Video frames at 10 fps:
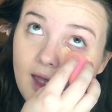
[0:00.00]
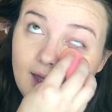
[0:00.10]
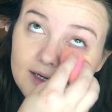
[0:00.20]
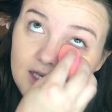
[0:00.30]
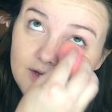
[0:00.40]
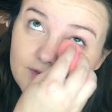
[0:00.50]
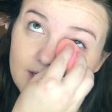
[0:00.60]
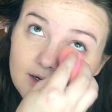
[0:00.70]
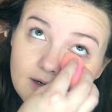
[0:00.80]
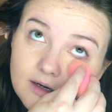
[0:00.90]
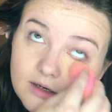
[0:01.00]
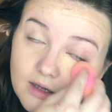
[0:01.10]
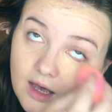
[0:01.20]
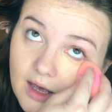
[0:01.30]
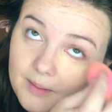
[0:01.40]
and even
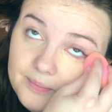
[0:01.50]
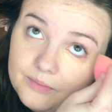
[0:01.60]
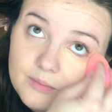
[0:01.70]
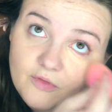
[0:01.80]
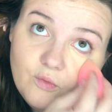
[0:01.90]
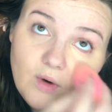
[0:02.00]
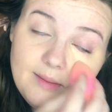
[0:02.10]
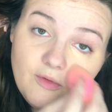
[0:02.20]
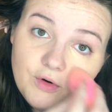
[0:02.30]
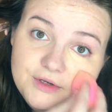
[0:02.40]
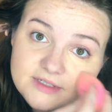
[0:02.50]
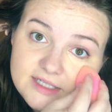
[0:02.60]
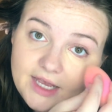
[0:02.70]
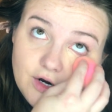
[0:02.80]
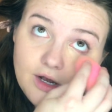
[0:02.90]
right before you
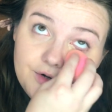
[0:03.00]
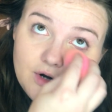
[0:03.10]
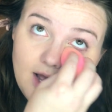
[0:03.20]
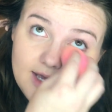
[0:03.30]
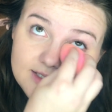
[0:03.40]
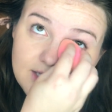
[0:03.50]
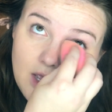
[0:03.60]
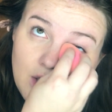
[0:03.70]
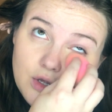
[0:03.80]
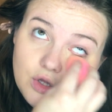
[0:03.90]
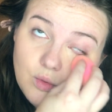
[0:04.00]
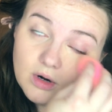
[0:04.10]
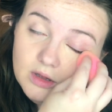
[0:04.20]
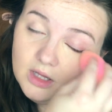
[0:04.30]
set your under eyes, you want to